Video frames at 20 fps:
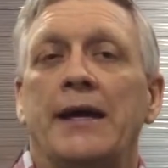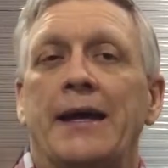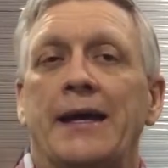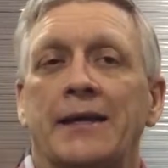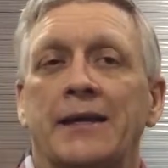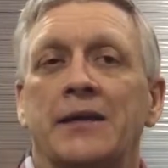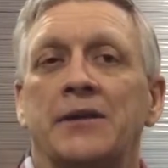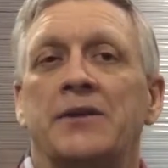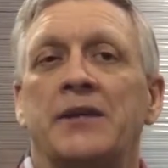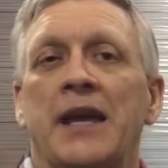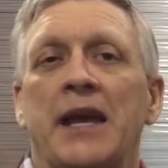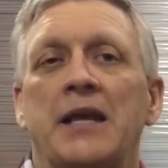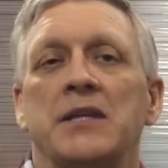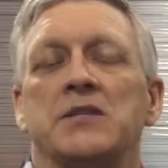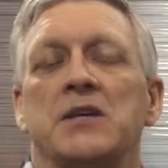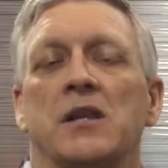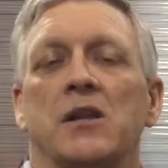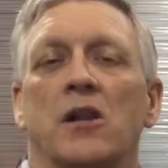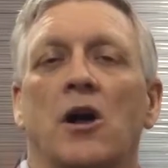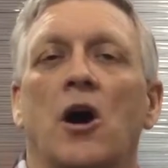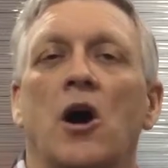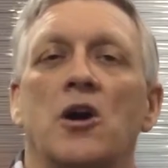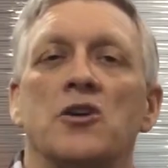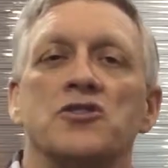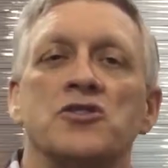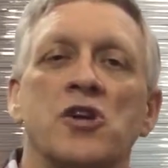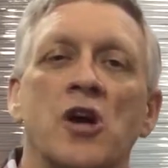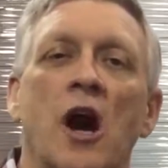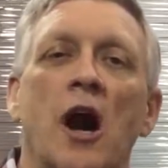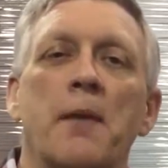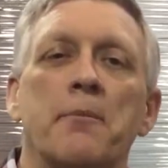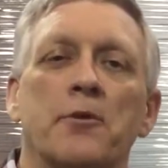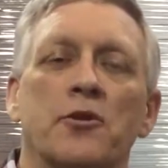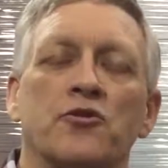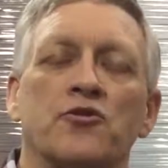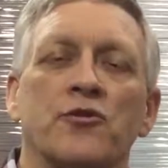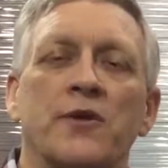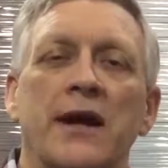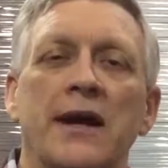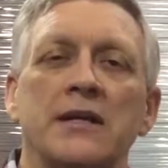it contains a large copper
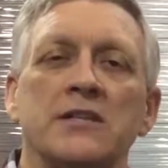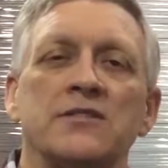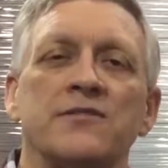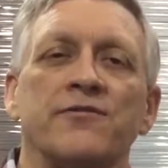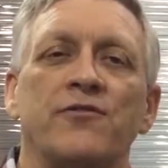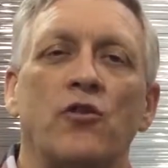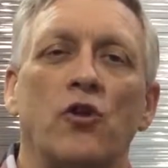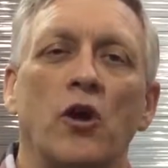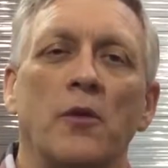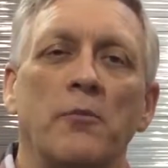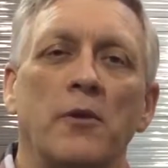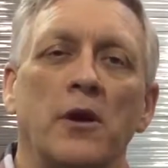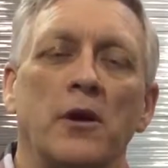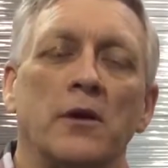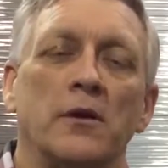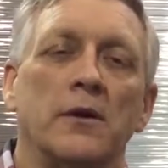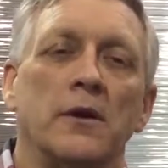transformer.